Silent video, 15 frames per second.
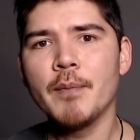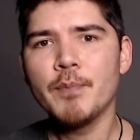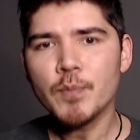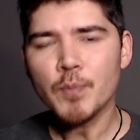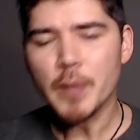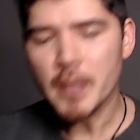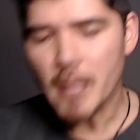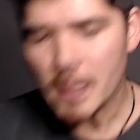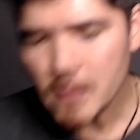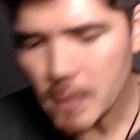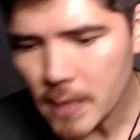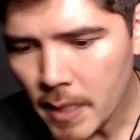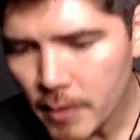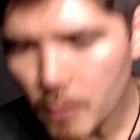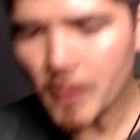But that's
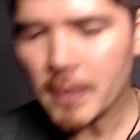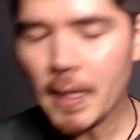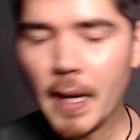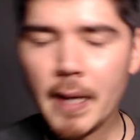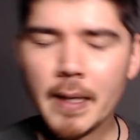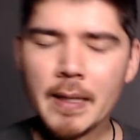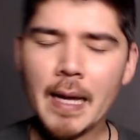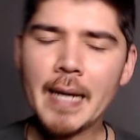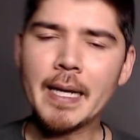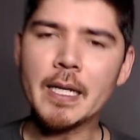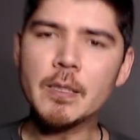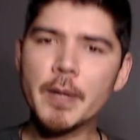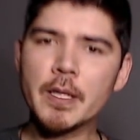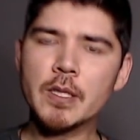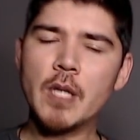another one that I, I
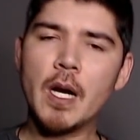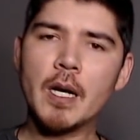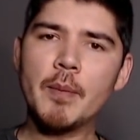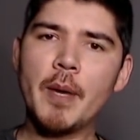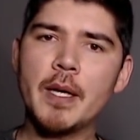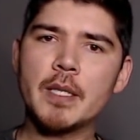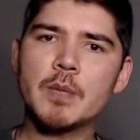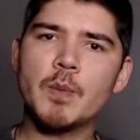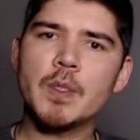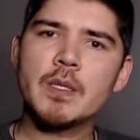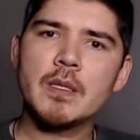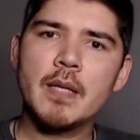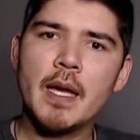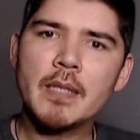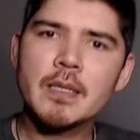guess we could talk about is
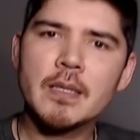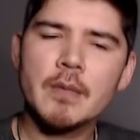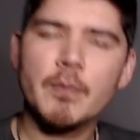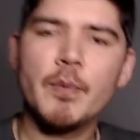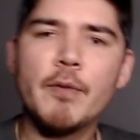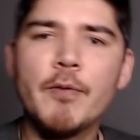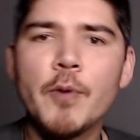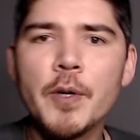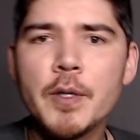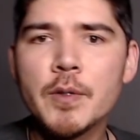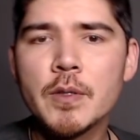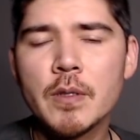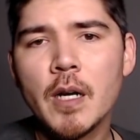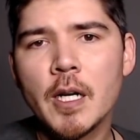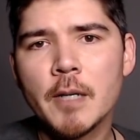mistakes before you
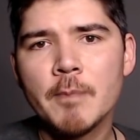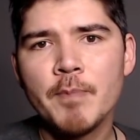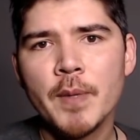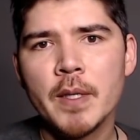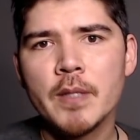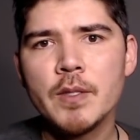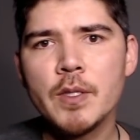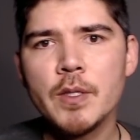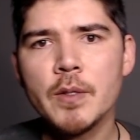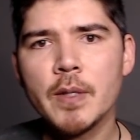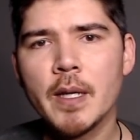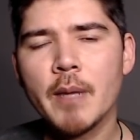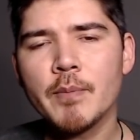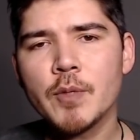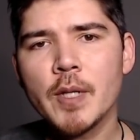start too.
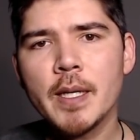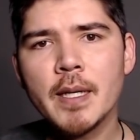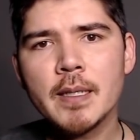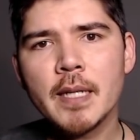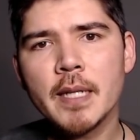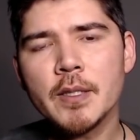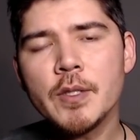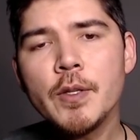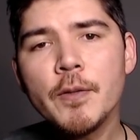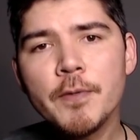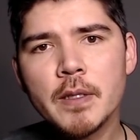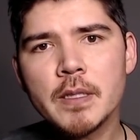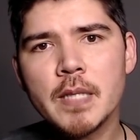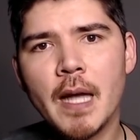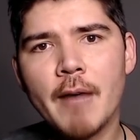And I'm trying not to get too
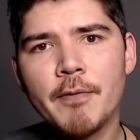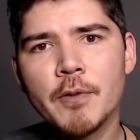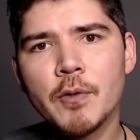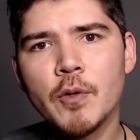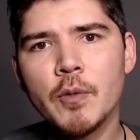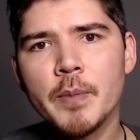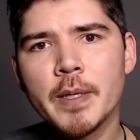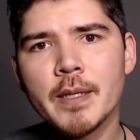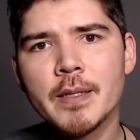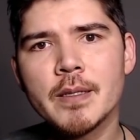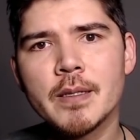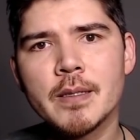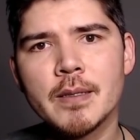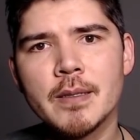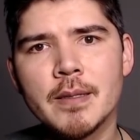philosophical
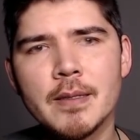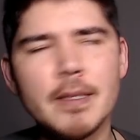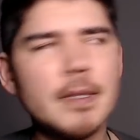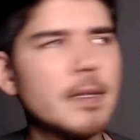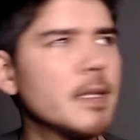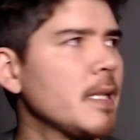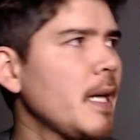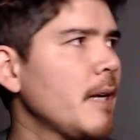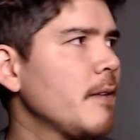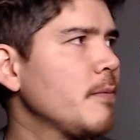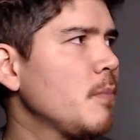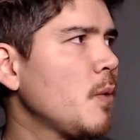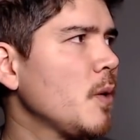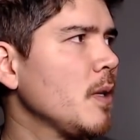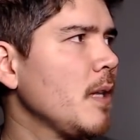because this is kind
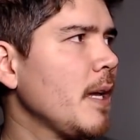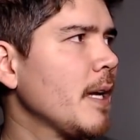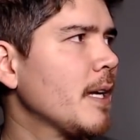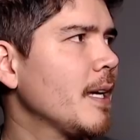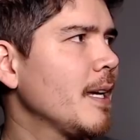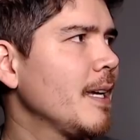of more like